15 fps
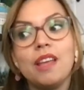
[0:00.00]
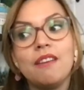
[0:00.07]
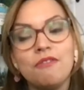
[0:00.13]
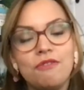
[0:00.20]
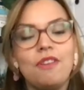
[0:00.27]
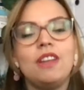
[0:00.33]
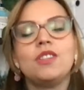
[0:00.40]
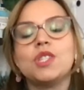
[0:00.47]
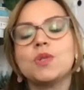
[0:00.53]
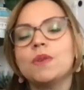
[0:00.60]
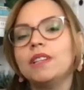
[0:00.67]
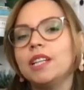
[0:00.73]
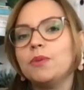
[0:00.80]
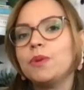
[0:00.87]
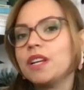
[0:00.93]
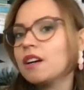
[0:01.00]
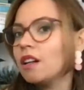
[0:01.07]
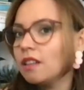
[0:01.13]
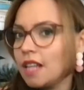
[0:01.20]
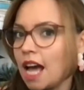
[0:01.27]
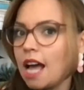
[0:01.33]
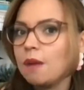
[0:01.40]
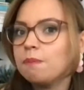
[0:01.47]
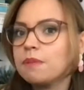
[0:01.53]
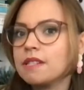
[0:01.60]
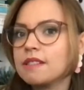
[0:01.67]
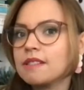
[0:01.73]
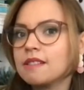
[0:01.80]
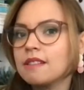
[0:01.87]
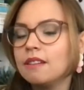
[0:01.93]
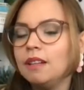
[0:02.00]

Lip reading: eventually we collapse